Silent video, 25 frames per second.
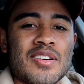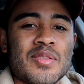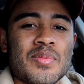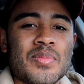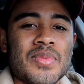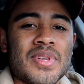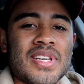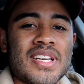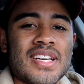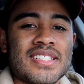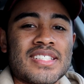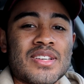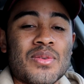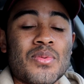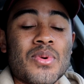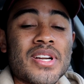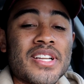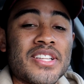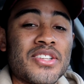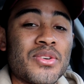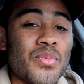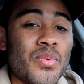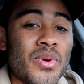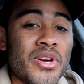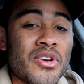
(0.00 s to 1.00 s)
because I
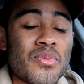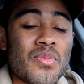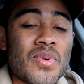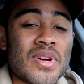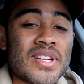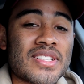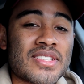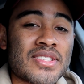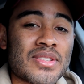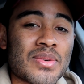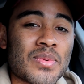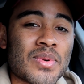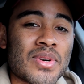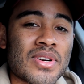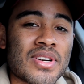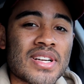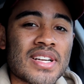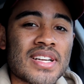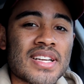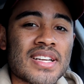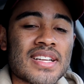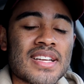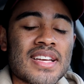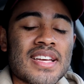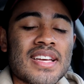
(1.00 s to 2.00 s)
wanted the rear ones to work,
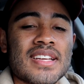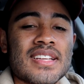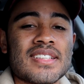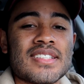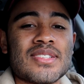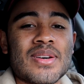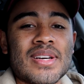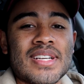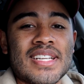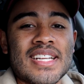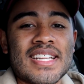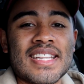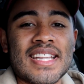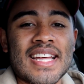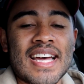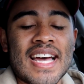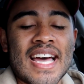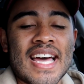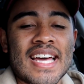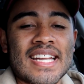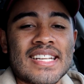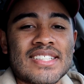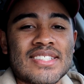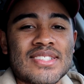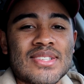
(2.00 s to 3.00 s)
so I did
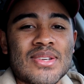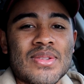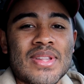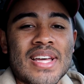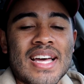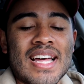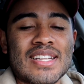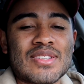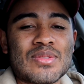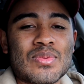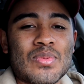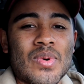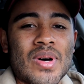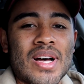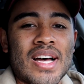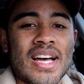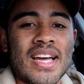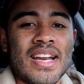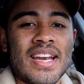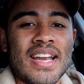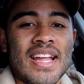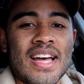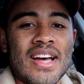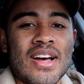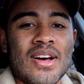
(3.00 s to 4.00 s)
that. So that's
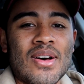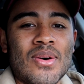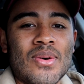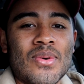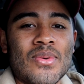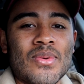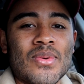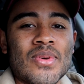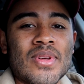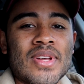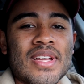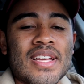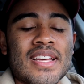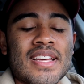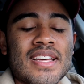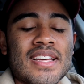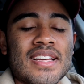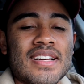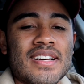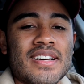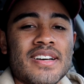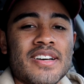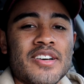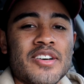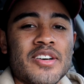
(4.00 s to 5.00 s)
why now
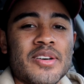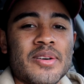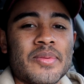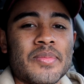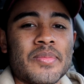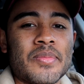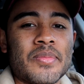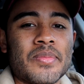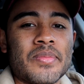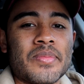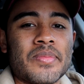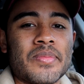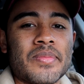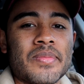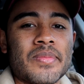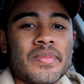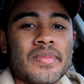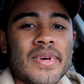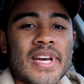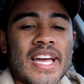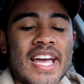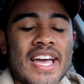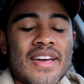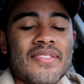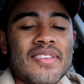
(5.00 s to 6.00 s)

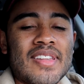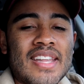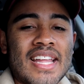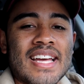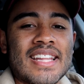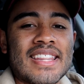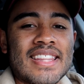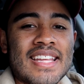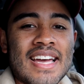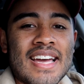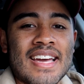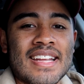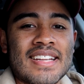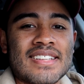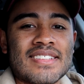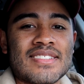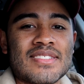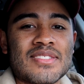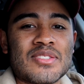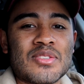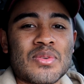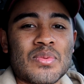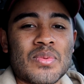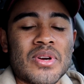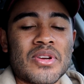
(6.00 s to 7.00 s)
I have it like
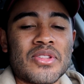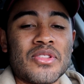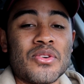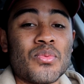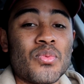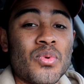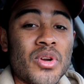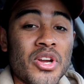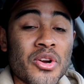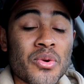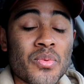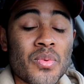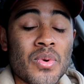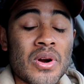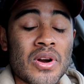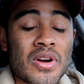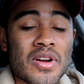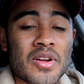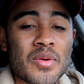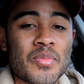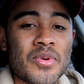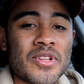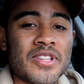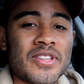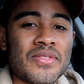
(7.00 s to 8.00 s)
that, to where the rear
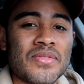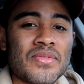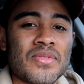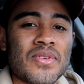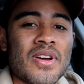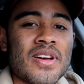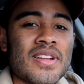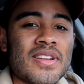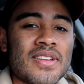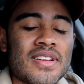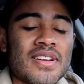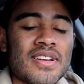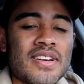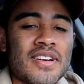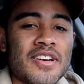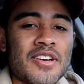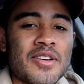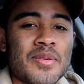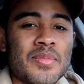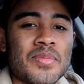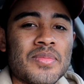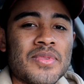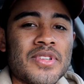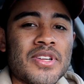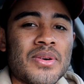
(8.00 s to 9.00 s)
work but the front
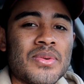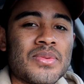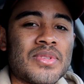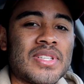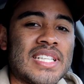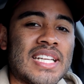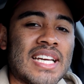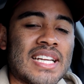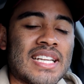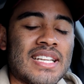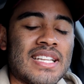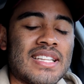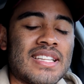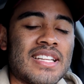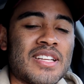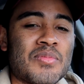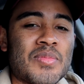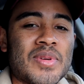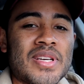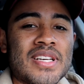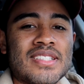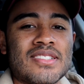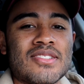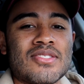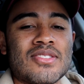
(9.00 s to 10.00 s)
don't detect anything
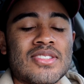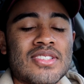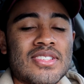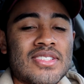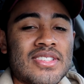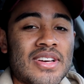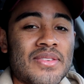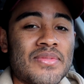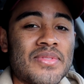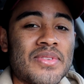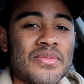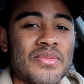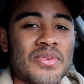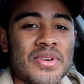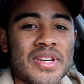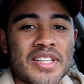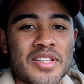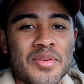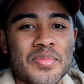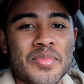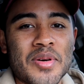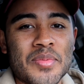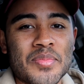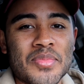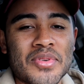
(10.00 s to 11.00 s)
because there's just stuff in front of
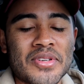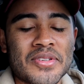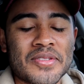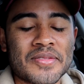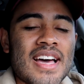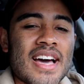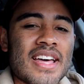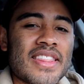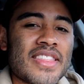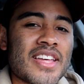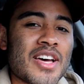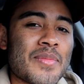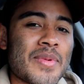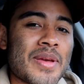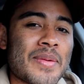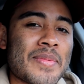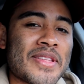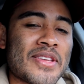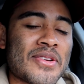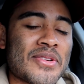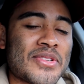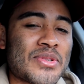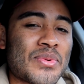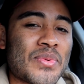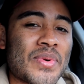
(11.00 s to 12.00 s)
the bumper. I thought maybe
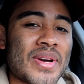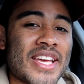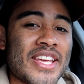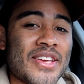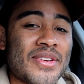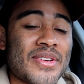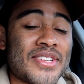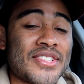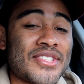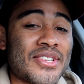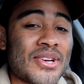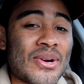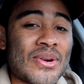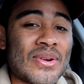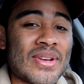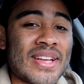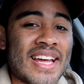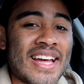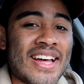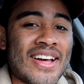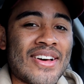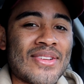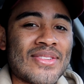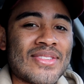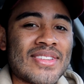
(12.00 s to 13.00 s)
there was a way you could turn
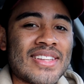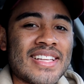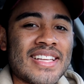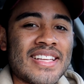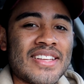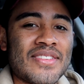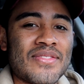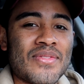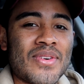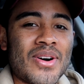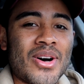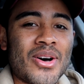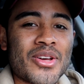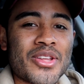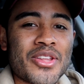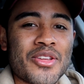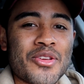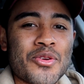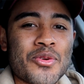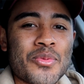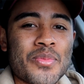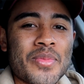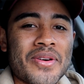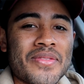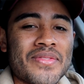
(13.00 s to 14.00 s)
down the
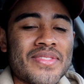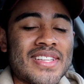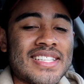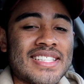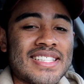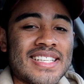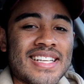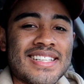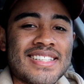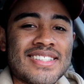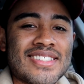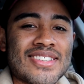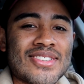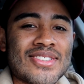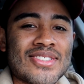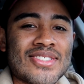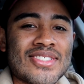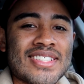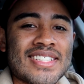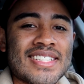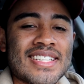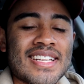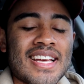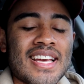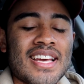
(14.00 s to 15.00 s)
volume of the
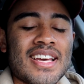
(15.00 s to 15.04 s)
sensors,